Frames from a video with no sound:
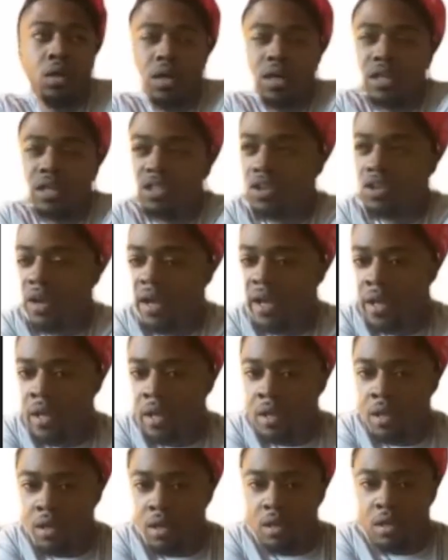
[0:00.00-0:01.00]
Trey,
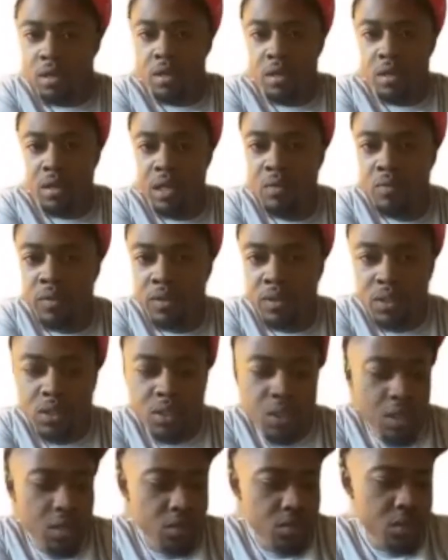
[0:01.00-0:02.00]
he went to
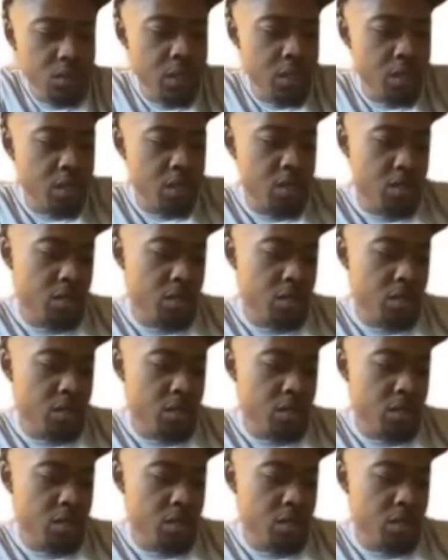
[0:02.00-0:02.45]
San Jose.